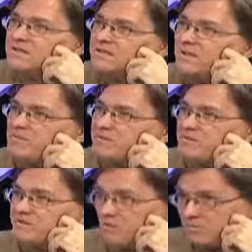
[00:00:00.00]
so that must
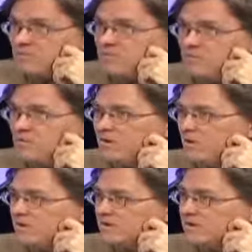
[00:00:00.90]
so you
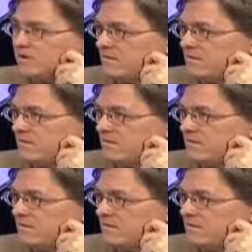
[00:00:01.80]
going to